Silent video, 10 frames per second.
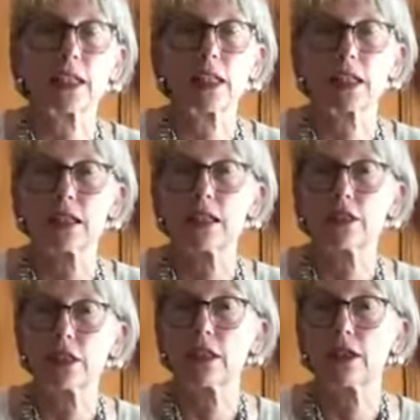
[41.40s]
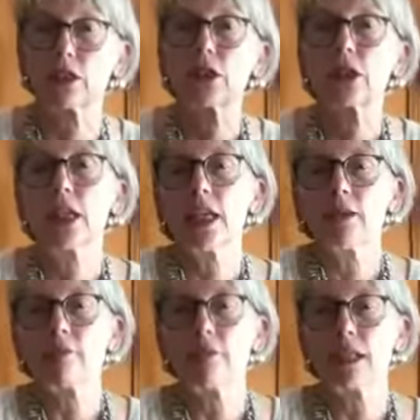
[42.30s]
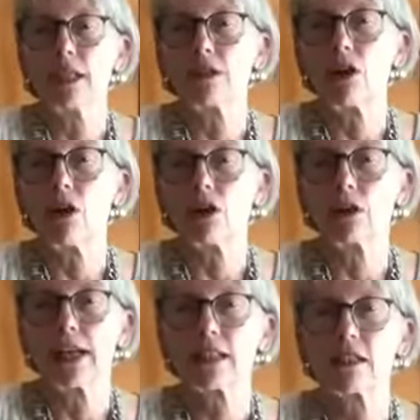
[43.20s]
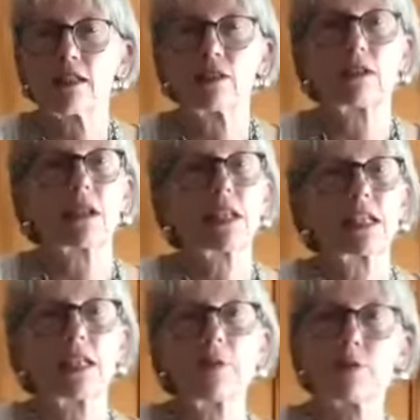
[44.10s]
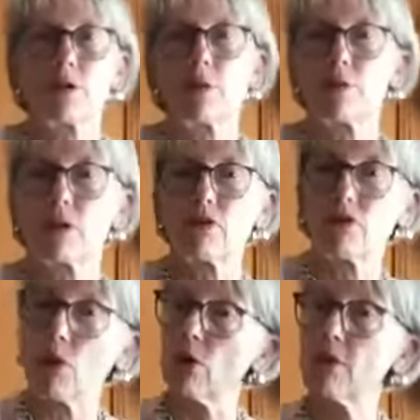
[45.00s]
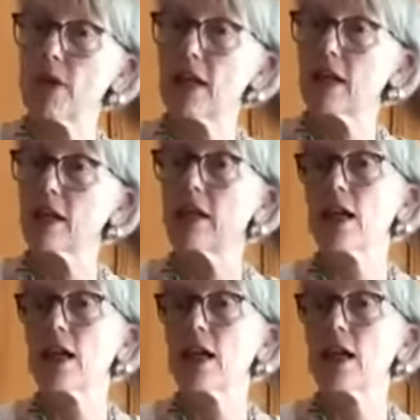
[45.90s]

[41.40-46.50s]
a gazillion little mini guitar lessons, tips on performing,